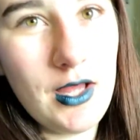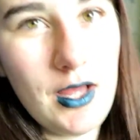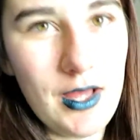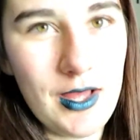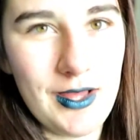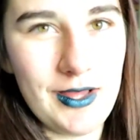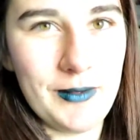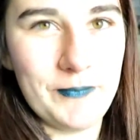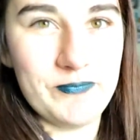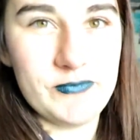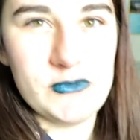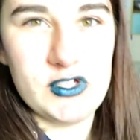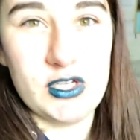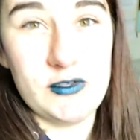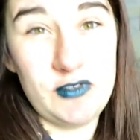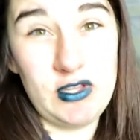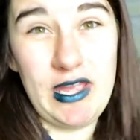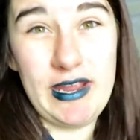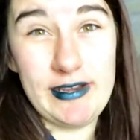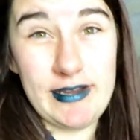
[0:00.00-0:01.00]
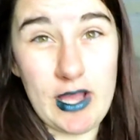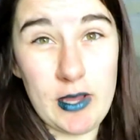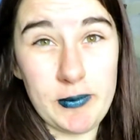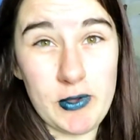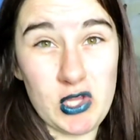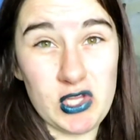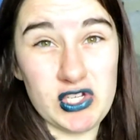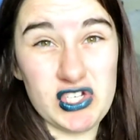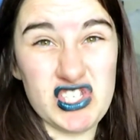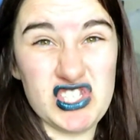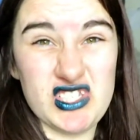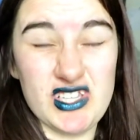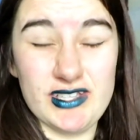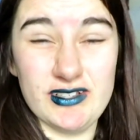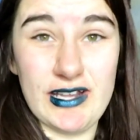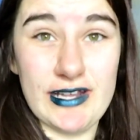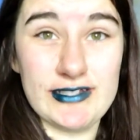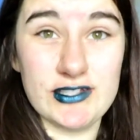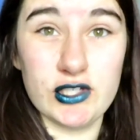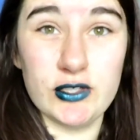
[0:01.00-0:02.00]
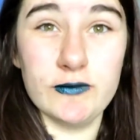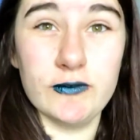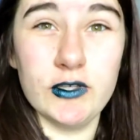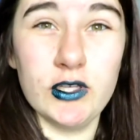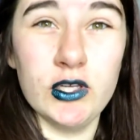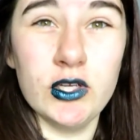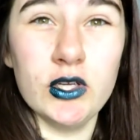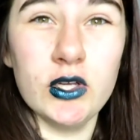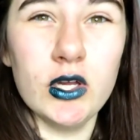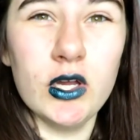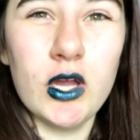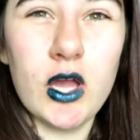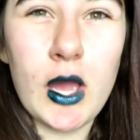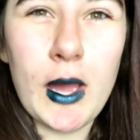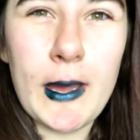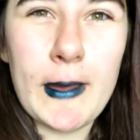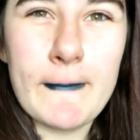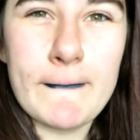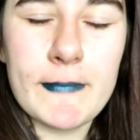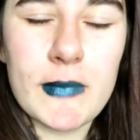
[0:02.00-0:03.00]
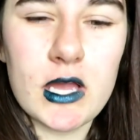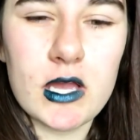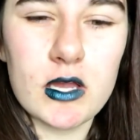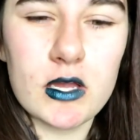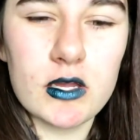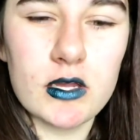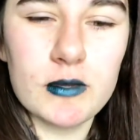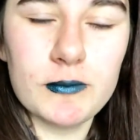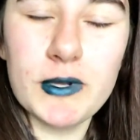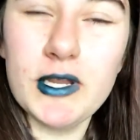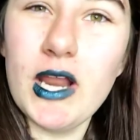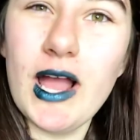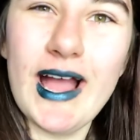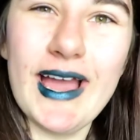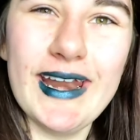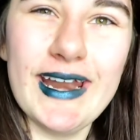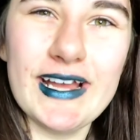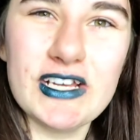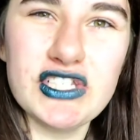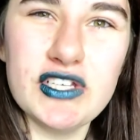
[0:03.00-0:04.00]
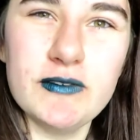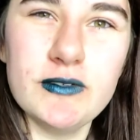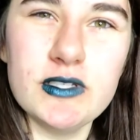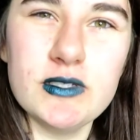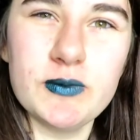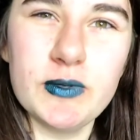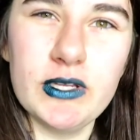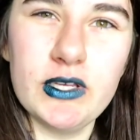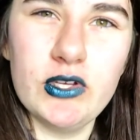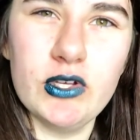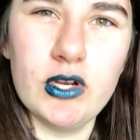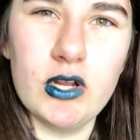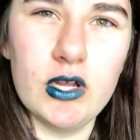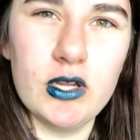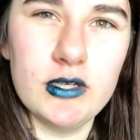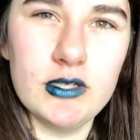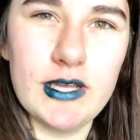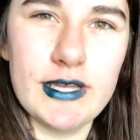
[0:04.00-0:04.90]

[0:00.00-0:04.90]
So if you like nail polish, then that's good for you. But no, it actually feels pretty good on.